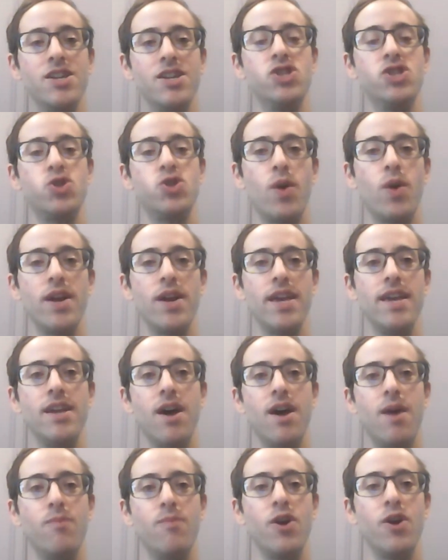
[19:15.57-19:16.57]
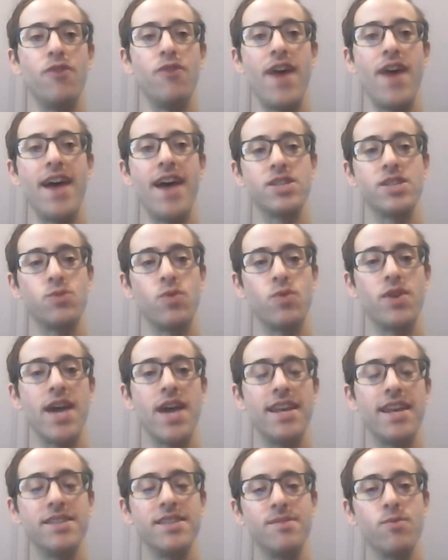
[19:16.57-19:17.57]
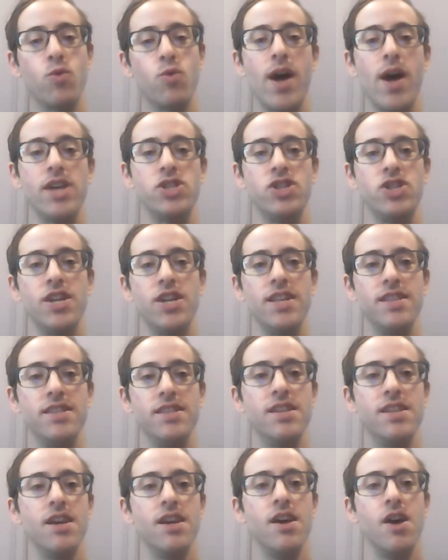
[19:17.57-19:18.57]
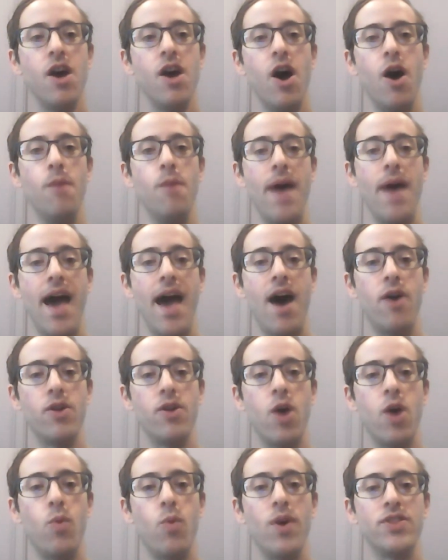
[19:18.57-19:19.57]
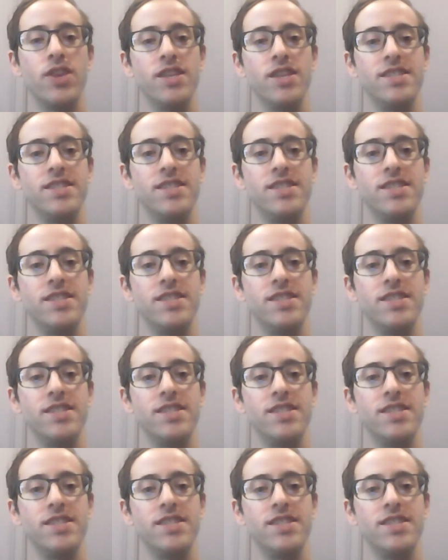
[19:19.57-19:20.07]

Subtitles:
Shorty real fast, because we're getting some questions about what the